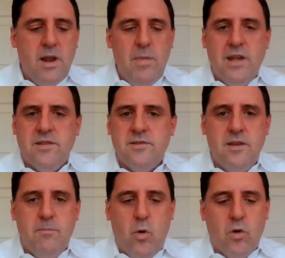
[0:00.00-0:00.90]
makes
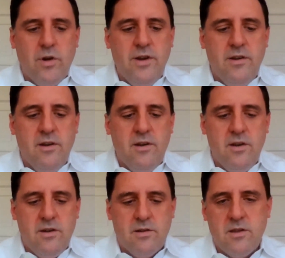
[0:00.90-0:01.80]
important
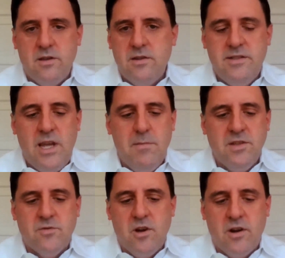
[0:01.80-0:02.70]

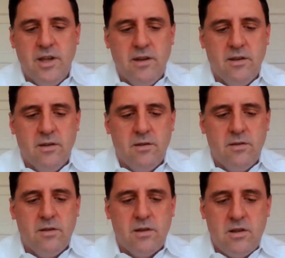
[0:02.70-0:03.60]
statements regarding
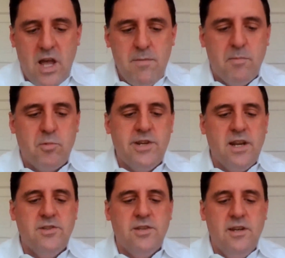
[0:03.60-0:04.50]
climate
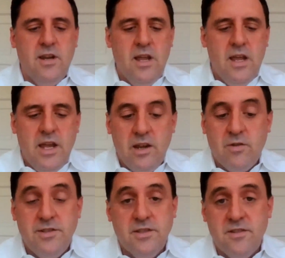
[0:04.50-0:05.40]
protection,
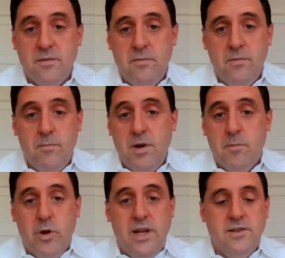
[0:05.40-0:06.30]
increases the, the
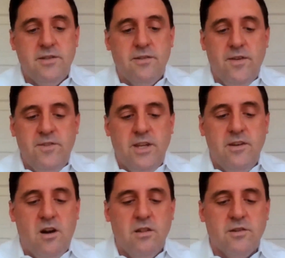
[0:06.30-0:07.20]
minimum wage to
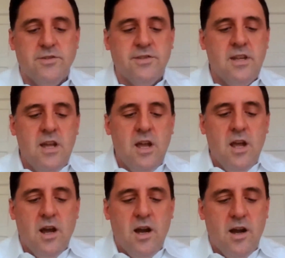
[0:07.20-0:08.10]
$15,
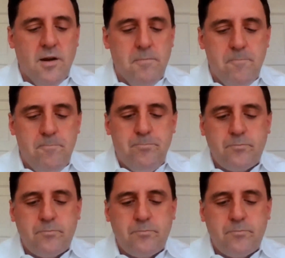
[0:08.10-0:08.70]
um,